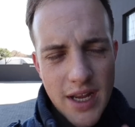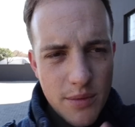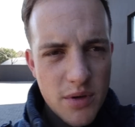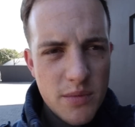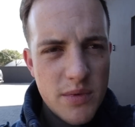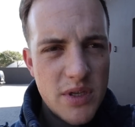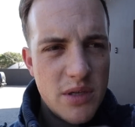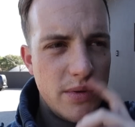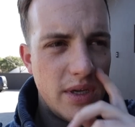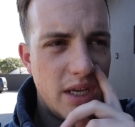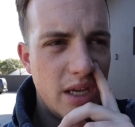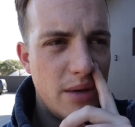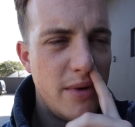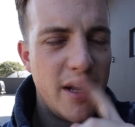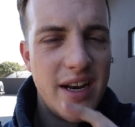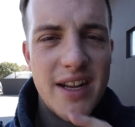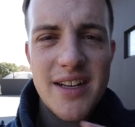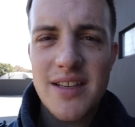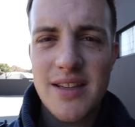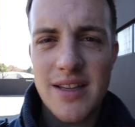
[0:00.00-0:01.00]
I'm going to be speaking
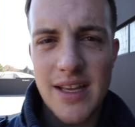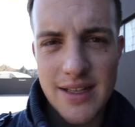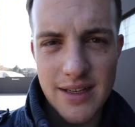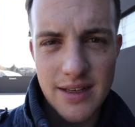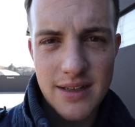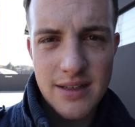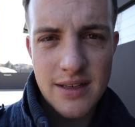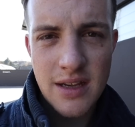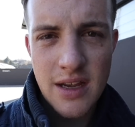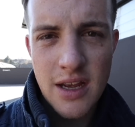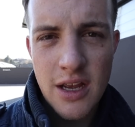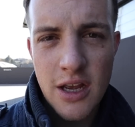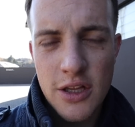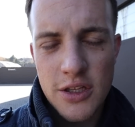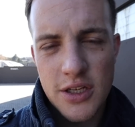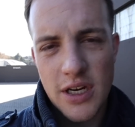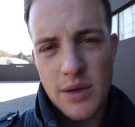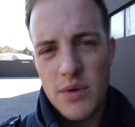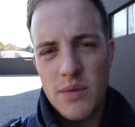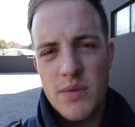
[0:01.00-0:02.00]
about aesthetics.
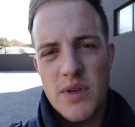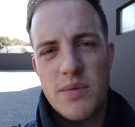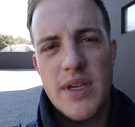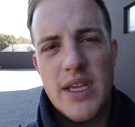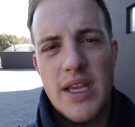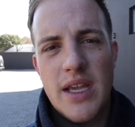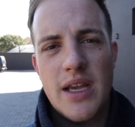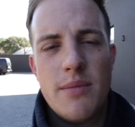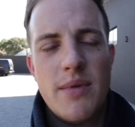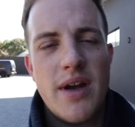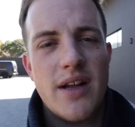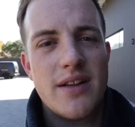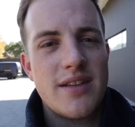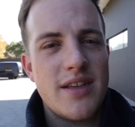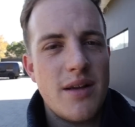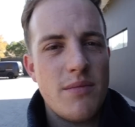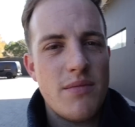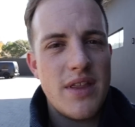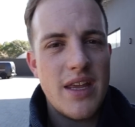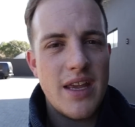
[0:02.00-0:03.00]
Today I'm going to be speaking about
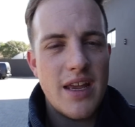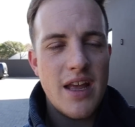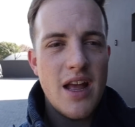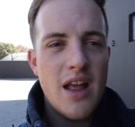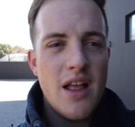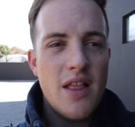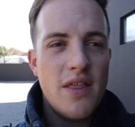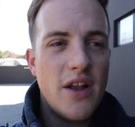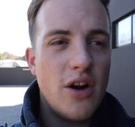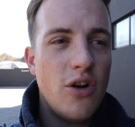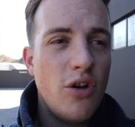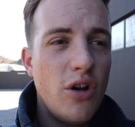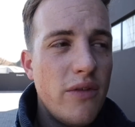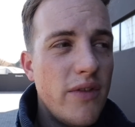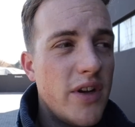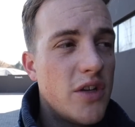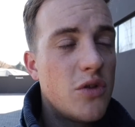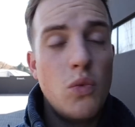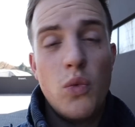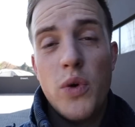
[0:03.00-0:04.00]
something that a lot
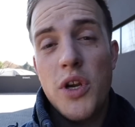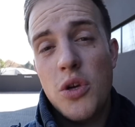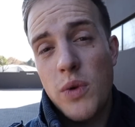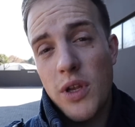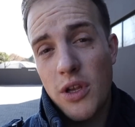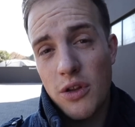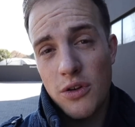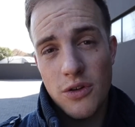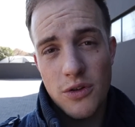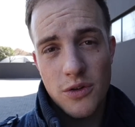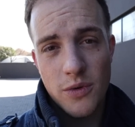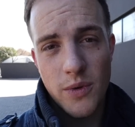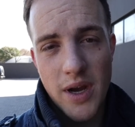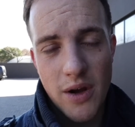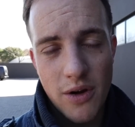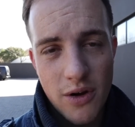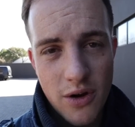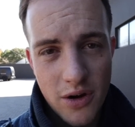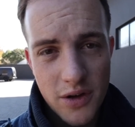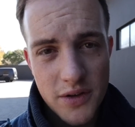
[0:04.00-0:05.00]
of us wish we could do to
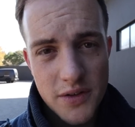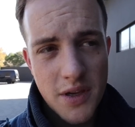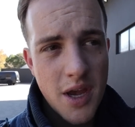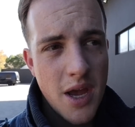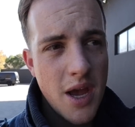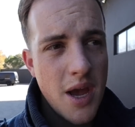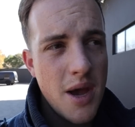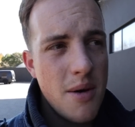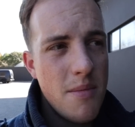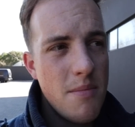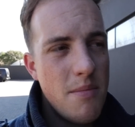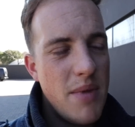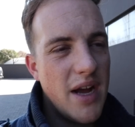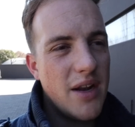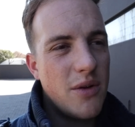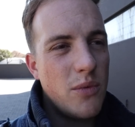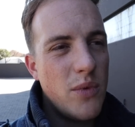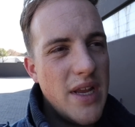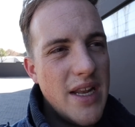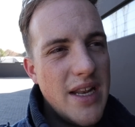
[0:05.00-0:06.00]
our cars,
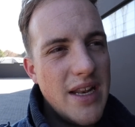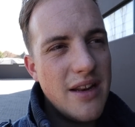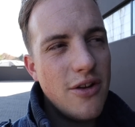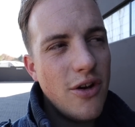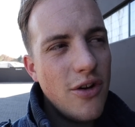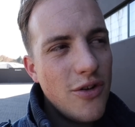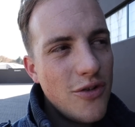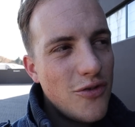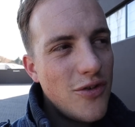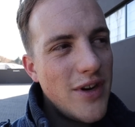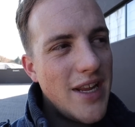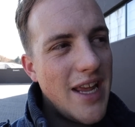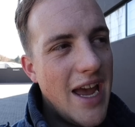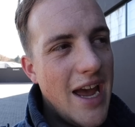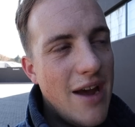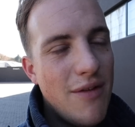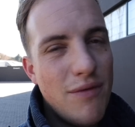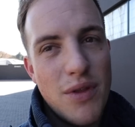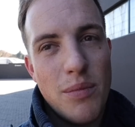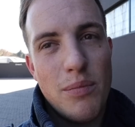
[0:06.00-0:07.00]
but we don't really
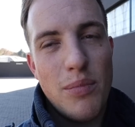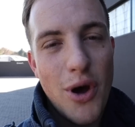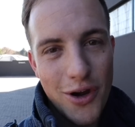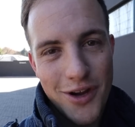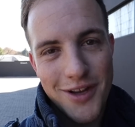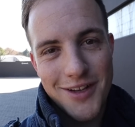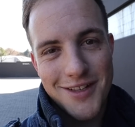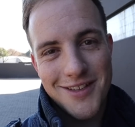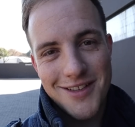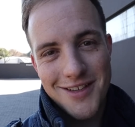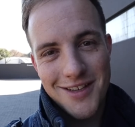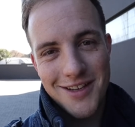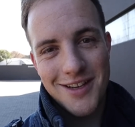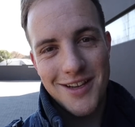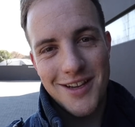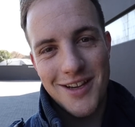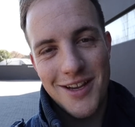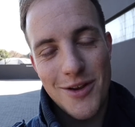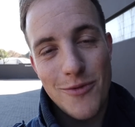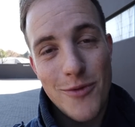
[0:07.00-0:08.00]
have the pockets
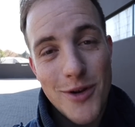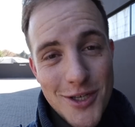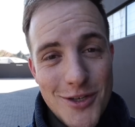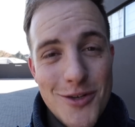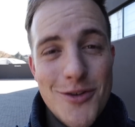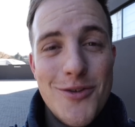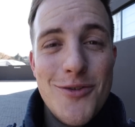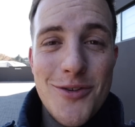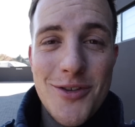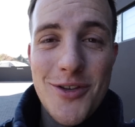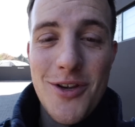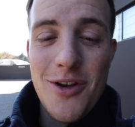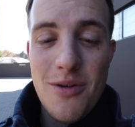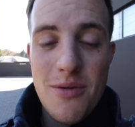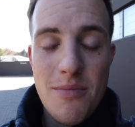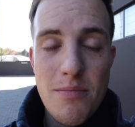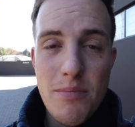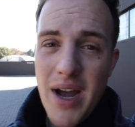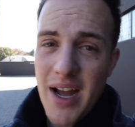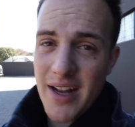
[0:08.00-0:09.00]
in which to do so.
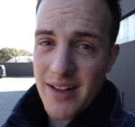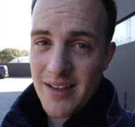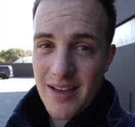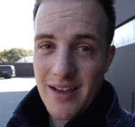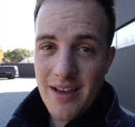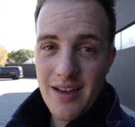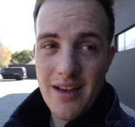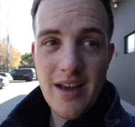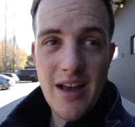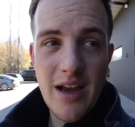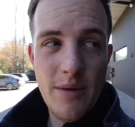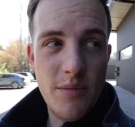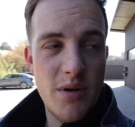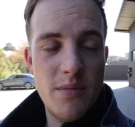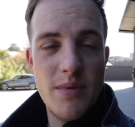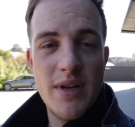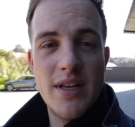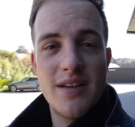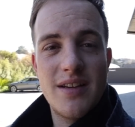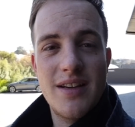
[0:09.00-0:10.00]
But I'm going
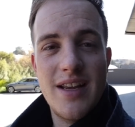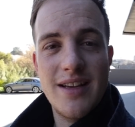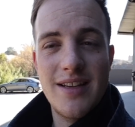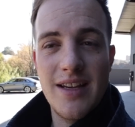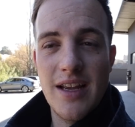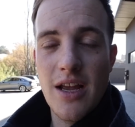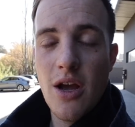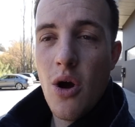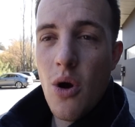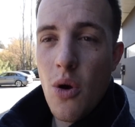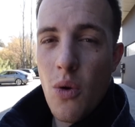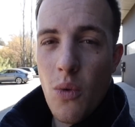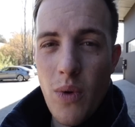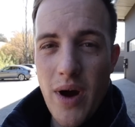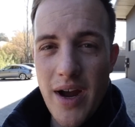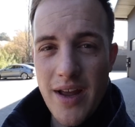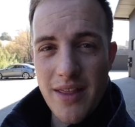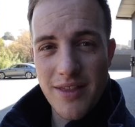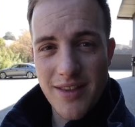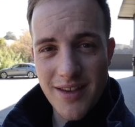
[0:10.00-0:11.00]
to be discussing
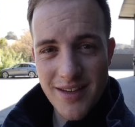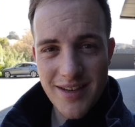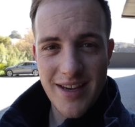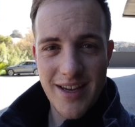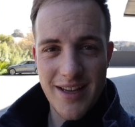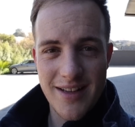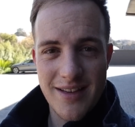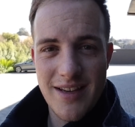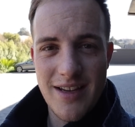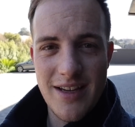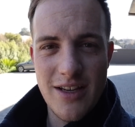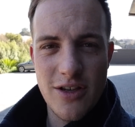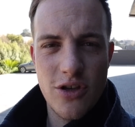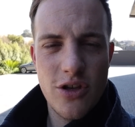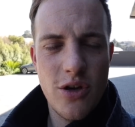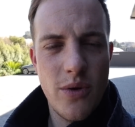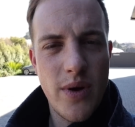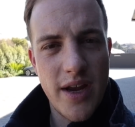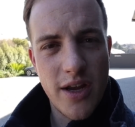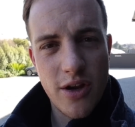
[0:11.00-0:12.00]
why this kit is
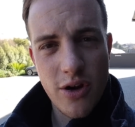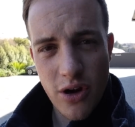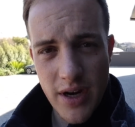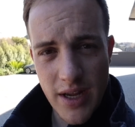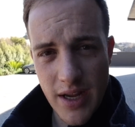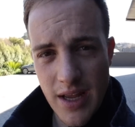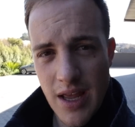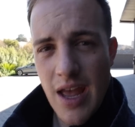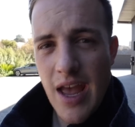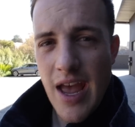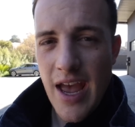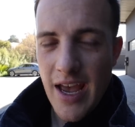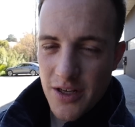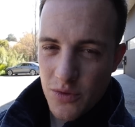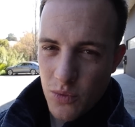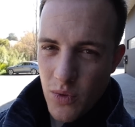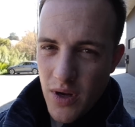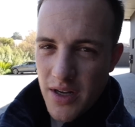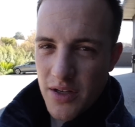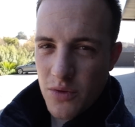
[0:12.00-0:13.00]
so iconic,
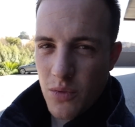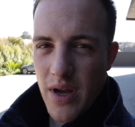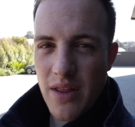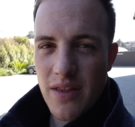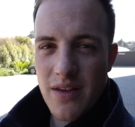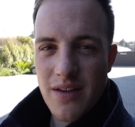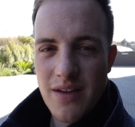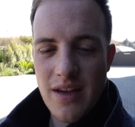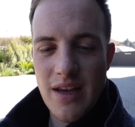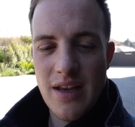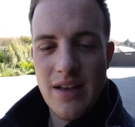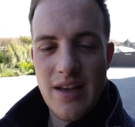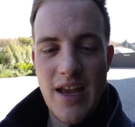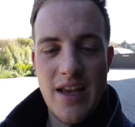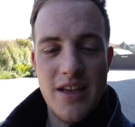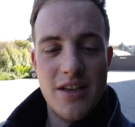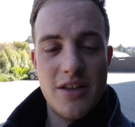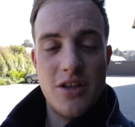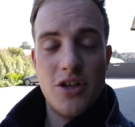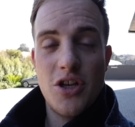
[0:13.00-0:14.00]
as well as why this kit
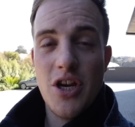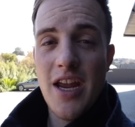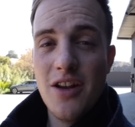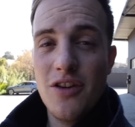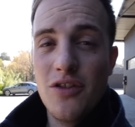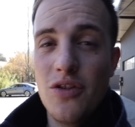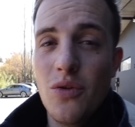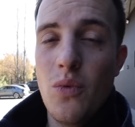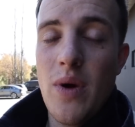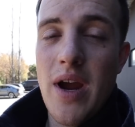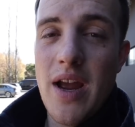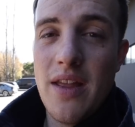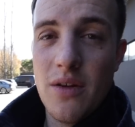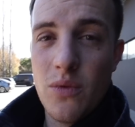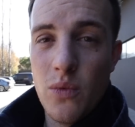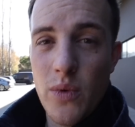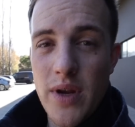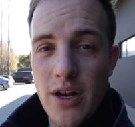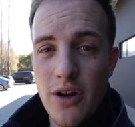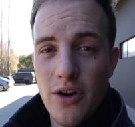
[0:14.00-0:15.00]
has changed the way
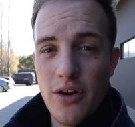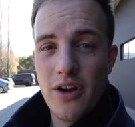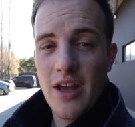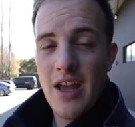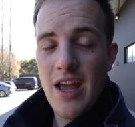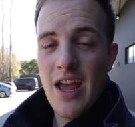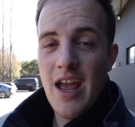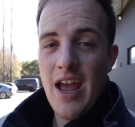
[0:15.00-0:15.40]
that we look